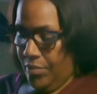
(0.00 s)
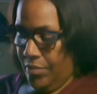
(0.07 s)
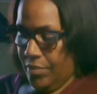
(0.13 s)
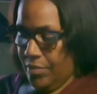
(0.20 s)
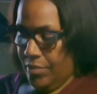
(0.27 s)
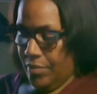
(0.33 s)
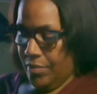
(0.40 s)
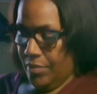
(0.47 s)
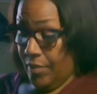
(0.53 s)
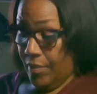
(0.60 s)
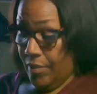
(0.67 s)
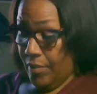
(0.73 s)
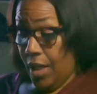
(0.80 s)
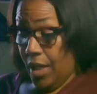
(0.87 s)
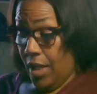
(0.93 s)

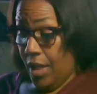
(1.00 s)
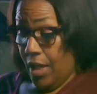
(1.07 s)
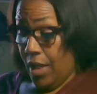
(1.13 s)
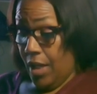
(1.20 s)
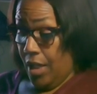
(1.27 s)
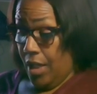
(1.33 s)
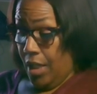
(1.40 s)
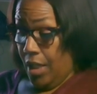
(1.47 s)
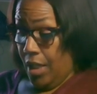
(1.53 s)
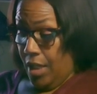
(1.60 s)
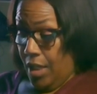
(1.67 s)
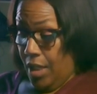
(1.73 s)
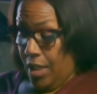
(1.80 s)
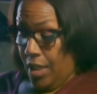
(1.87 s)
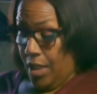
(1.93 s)

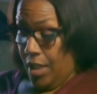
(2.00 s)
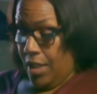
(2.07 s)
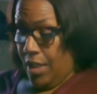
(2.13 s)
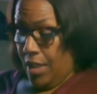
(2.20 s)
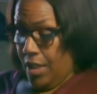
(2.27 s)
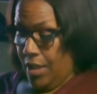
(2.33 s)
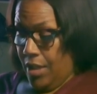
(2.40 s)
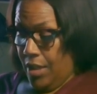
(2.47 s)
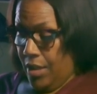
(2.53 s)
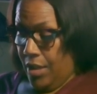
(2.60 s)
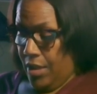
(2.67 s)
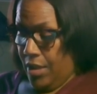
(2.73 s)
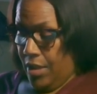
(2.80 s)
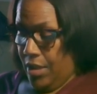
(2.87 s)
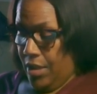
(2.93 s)

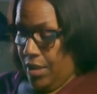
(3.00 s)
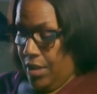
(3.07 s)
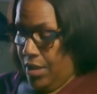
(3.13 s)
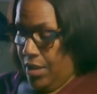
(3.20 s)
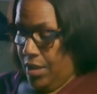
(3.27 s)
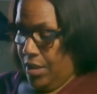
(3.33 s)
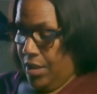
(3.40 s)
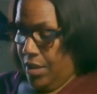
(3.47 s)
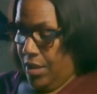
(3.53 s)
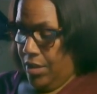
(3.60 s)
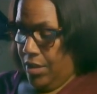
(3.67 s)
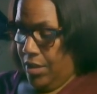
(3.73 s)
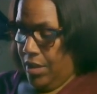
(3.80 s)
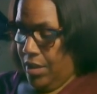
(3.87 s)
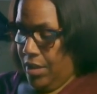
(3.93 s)

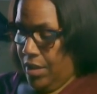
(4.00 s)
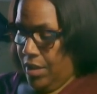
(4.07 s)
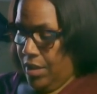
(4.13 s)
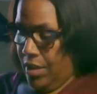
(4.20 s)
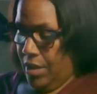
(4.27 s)
(silent)